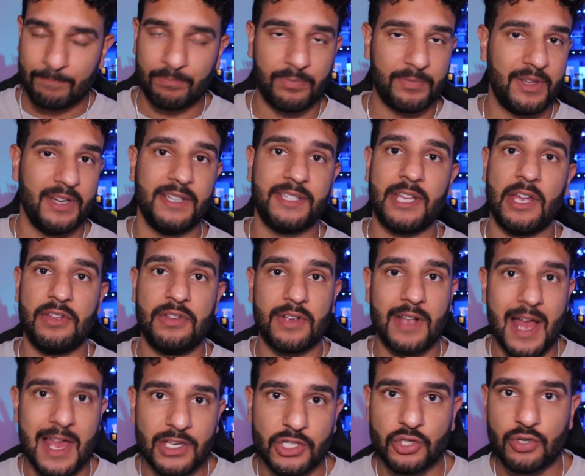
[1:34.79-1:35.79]
I'm gonna tell you
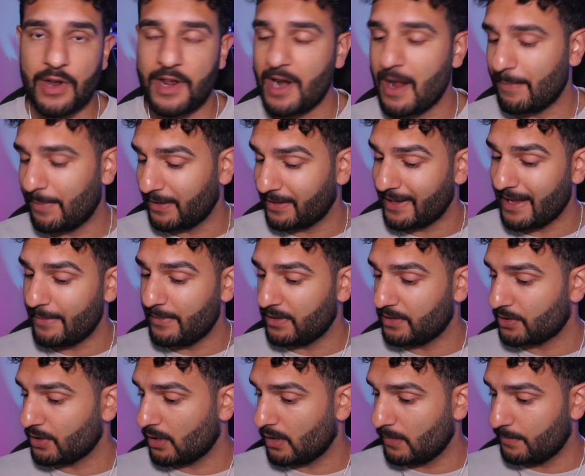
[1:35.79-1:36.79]
guys straight up in
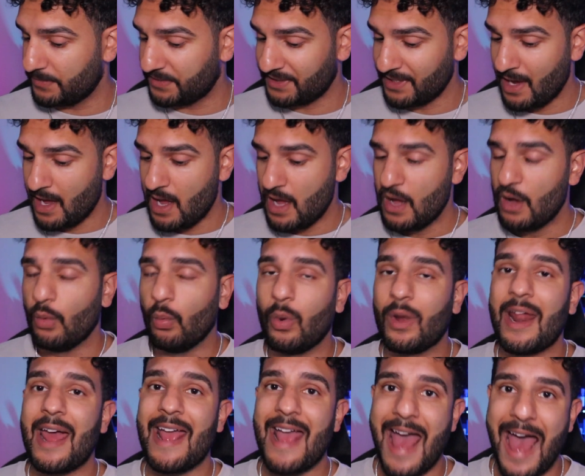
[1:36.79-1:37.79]
layman terms
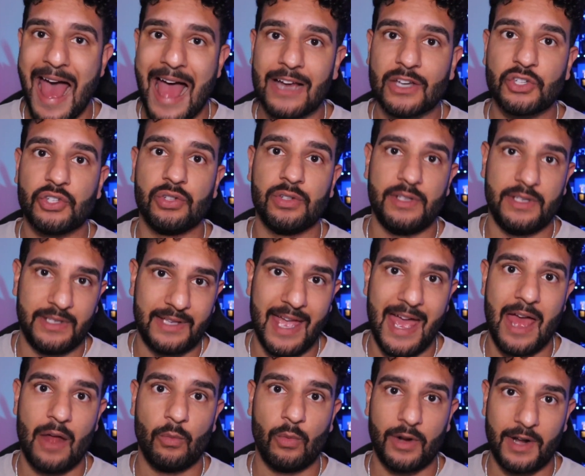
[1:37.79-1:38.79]
what I actually
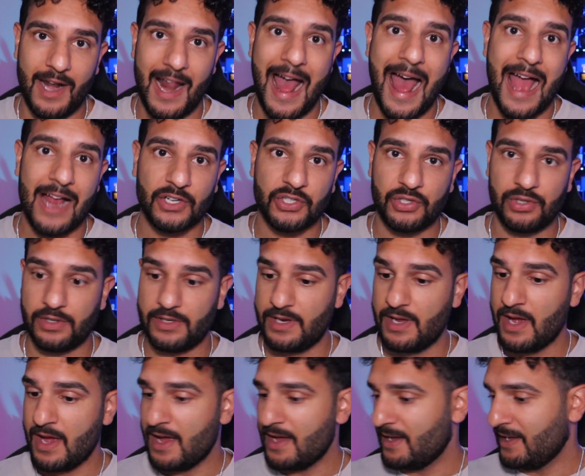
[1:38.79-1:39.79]
get, what it
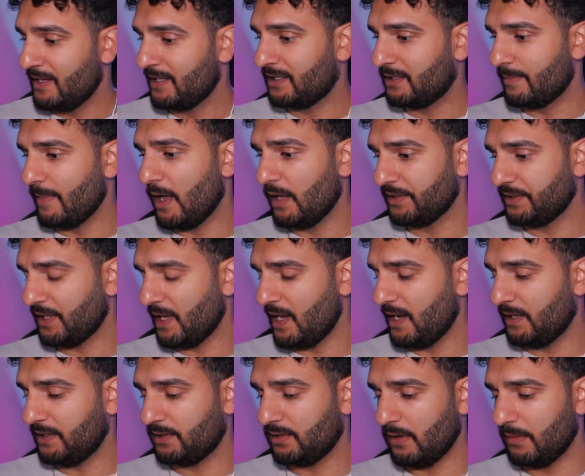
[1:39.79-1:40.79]
actually smells
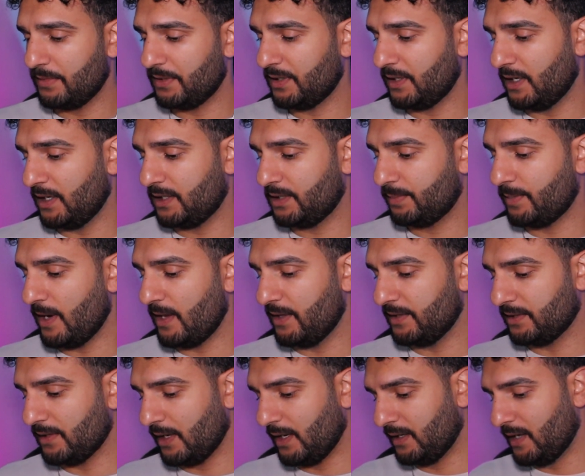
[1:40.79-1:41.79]
like. So I'm just gonna spray
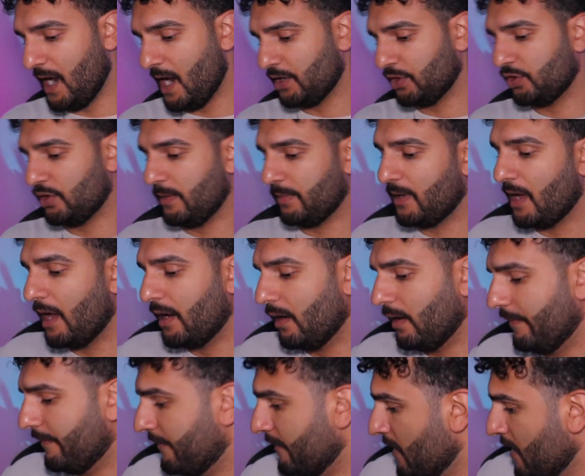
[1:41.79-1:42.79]
this on a test strip kind
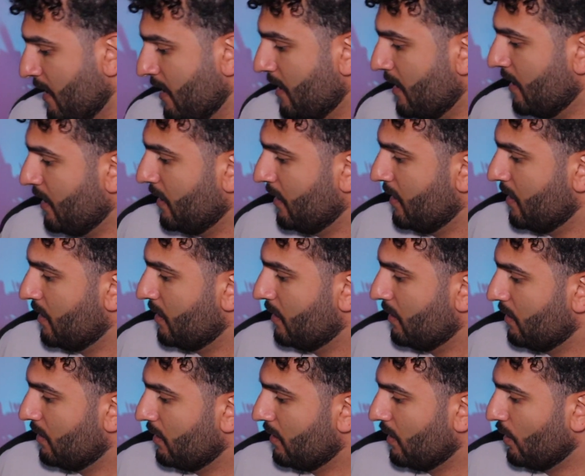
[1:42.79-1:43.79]
of
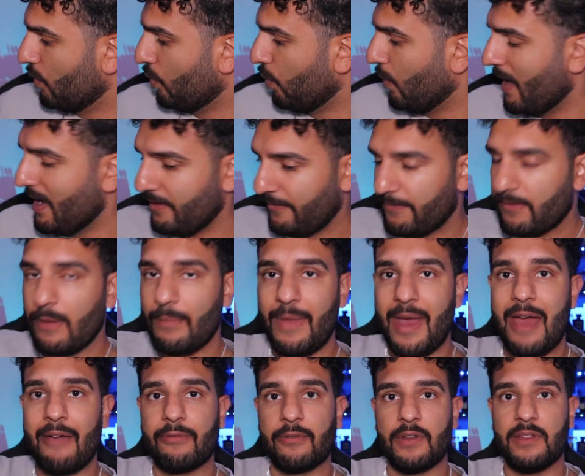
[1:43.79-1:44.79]
away from
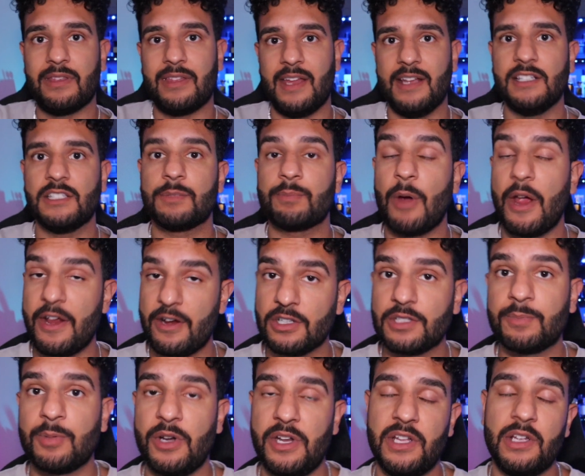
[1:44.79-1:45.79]
everything. Sprayer
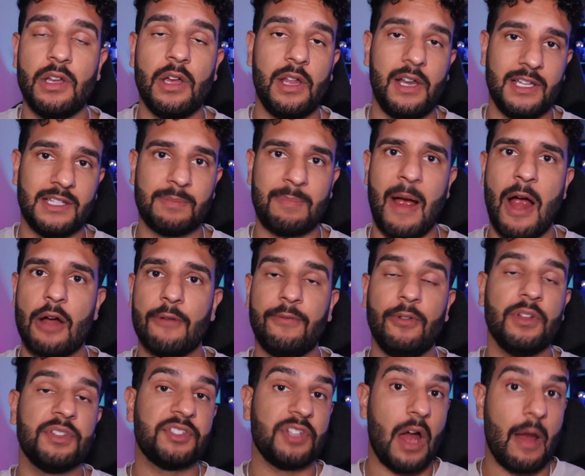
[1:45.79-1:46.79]
is pretty good, it's
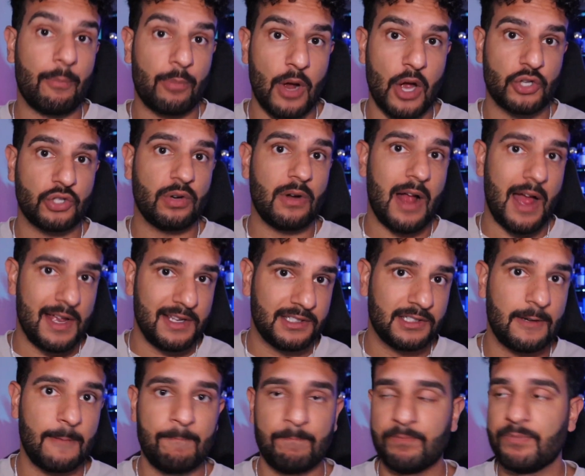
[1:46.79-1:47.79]
powerful, it's not
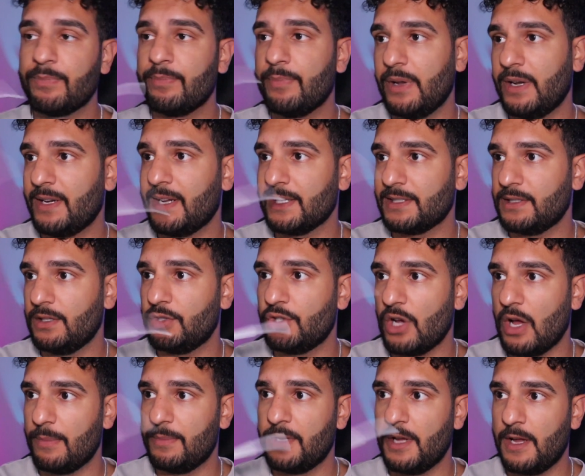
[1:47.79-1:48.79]
pressurized, but it gets the
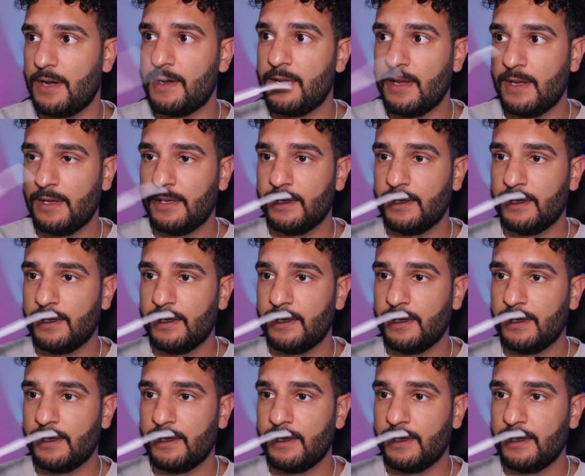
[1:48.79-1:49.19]
job done.